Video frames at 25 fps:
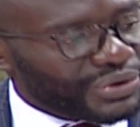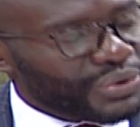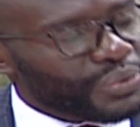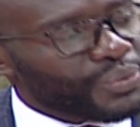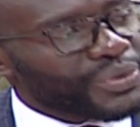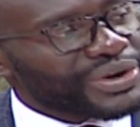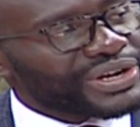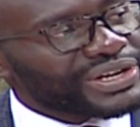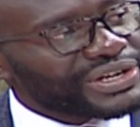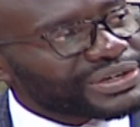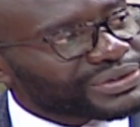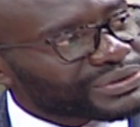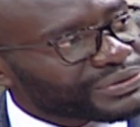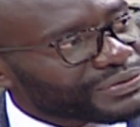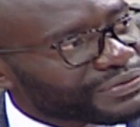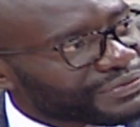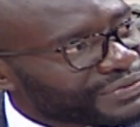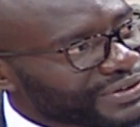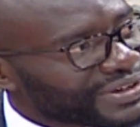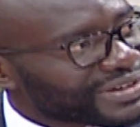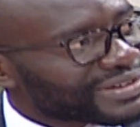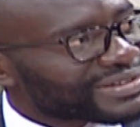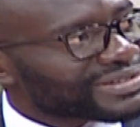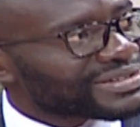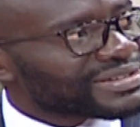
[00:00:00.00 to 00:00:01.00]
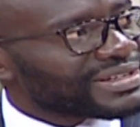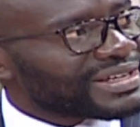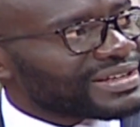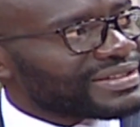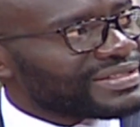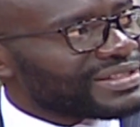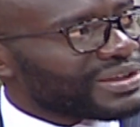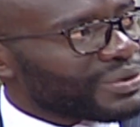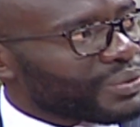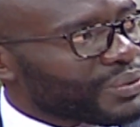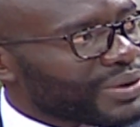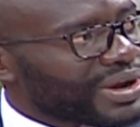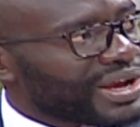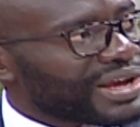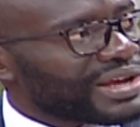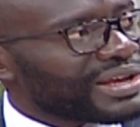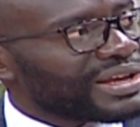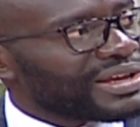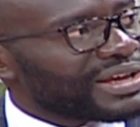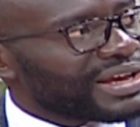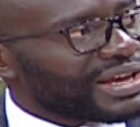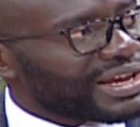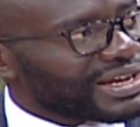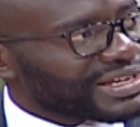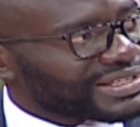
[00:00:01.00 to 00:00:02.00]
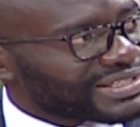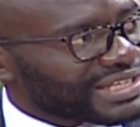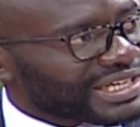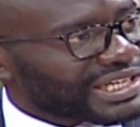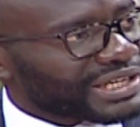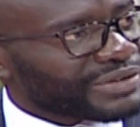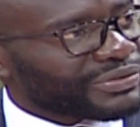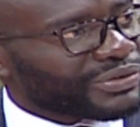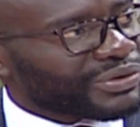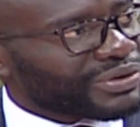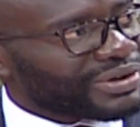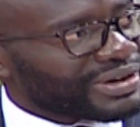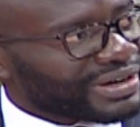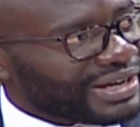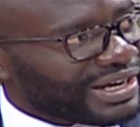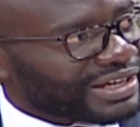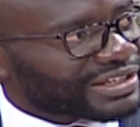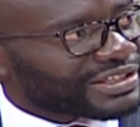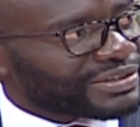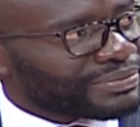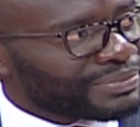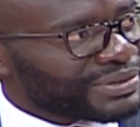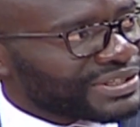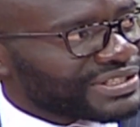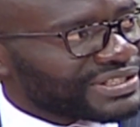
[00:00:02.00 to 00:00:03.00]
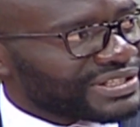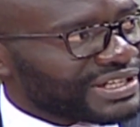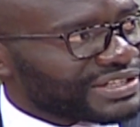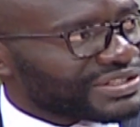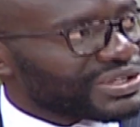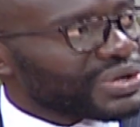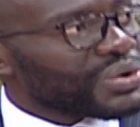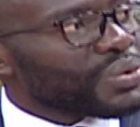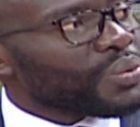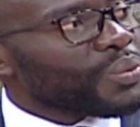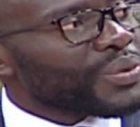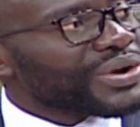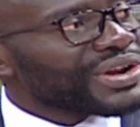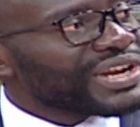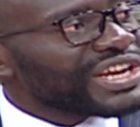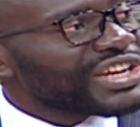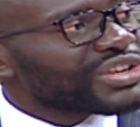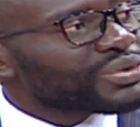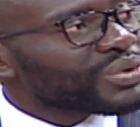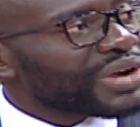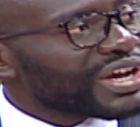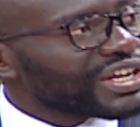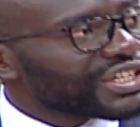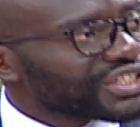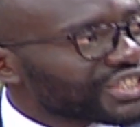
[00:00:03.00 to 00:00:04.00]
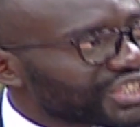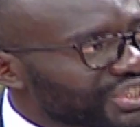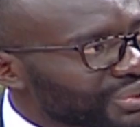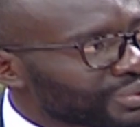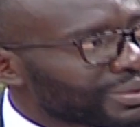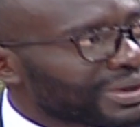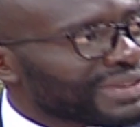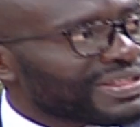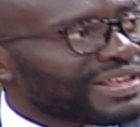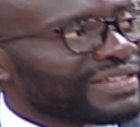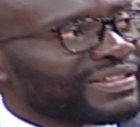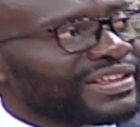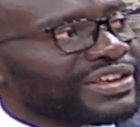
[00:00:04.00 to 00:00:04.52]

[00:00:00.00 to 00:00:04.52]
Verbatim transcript: We need to fix the way executives conduct business. We need to ensure that